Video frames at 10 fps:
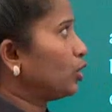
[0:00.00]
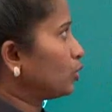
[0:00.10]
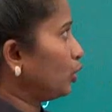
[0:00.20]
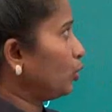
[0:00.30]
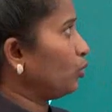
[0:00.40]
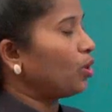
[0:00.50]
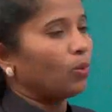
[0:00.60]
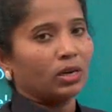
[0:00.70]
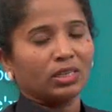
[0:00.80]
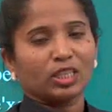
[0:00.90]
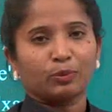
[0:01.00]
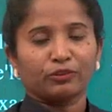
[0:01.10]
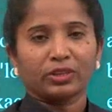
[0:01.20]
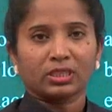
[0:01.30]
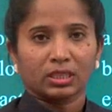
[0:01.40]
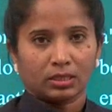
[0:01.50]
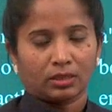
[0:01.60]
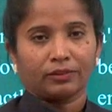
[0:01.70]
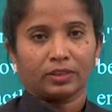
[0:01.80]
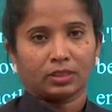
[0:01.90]
So you know what is prefix and
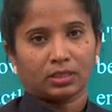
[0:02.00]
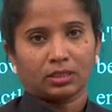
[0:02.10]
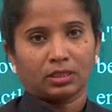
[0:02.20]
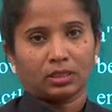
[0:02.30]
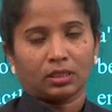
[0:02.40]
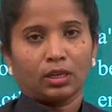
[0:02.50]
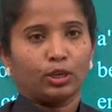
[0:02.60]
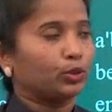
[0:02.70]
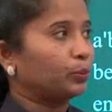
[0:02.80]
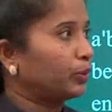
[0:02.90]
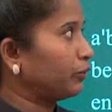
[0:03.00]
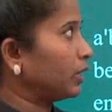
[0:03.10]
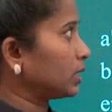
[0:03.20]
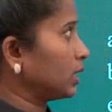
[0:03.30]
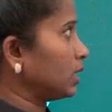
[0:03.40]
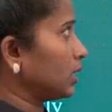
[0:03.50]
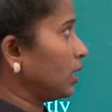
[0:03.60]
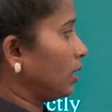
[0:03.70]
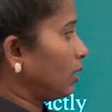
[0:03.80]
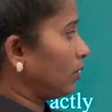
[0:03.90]
suffix, isn't it? So prefix is
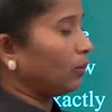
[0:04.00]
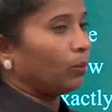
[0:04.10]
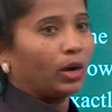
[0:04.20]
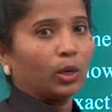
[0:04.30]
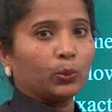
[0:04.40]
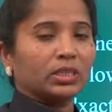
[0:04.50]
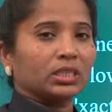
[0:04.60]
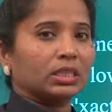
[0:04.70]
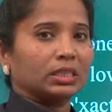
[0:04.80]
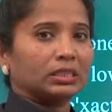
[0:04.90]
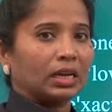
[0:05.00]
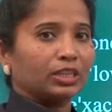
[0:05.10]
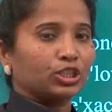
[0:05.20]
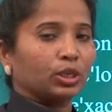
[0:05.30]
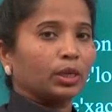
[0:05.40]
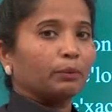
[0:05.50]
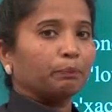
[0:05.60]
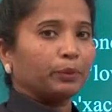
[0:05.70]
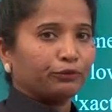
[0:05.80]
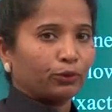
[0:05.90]
the word which is attached
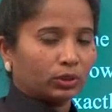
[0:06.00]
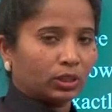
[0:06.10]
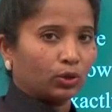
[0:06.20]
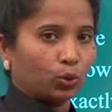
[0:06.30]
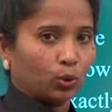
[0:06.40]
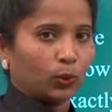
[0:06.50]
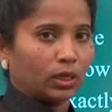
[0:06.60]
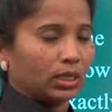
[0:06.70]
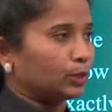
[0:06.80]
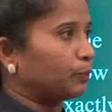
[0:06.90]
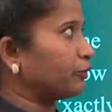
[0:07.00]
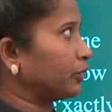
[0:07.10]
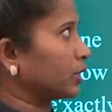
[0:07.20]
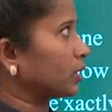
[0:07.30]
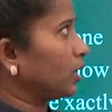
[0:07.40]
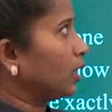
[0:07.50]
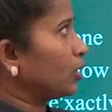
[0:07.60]
before the root word is prefix.